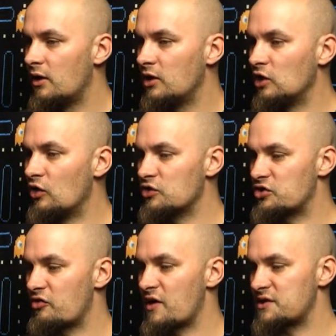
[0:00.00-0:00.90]
Launch
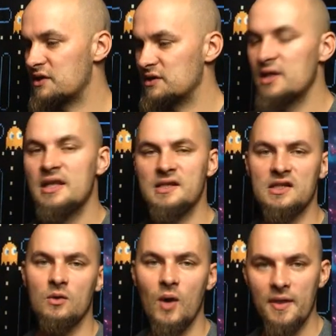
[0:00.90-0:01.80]
thrusters. This
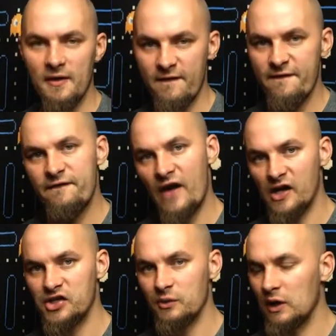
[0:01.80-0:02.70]
is the one that
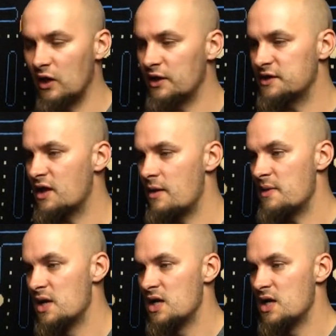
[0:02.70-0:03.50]
fucks you a lot of the time.